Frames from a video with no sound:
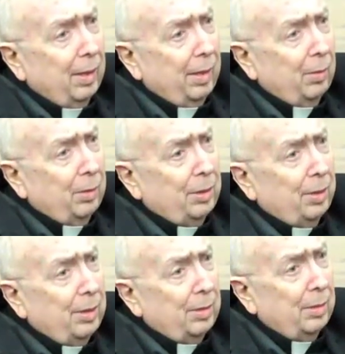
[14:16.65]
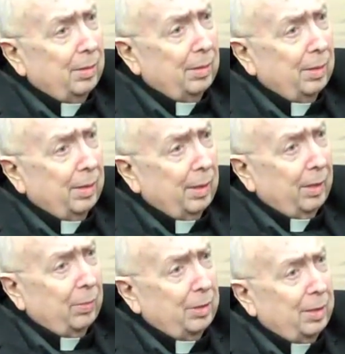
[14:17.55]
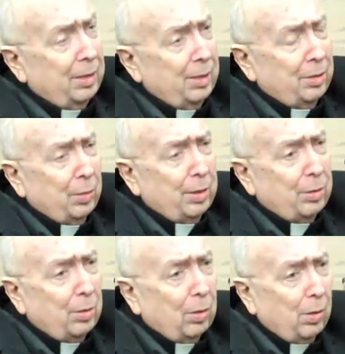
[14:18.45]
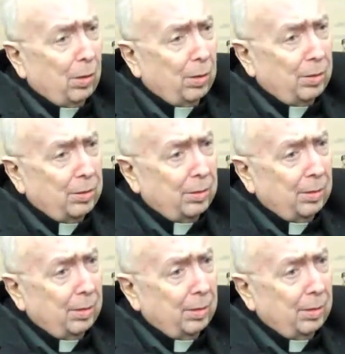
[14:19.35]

in which this situation occurs.